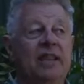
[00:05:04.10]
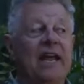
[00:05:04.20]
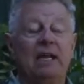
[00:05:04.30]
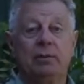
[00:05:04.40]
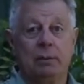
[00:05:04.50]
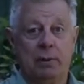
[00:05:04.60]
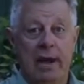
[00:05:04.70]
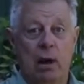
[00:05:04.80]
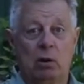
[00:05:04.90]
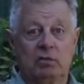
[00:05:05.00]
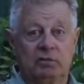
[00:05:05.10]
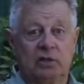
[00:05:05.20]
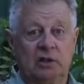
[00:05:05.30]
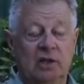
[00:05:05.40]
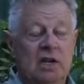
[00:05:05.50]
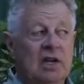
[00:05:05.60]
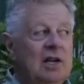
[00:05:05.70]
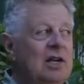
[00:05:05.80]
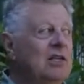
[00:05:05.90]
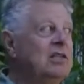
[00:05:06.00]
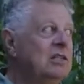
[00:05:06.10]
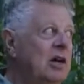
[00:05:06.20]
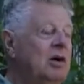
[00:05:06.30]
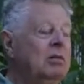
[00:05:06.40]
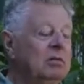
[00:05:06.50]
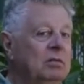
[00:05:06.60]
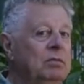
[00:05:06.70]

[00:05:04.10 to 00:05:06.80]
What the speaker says: they can be powerful. So,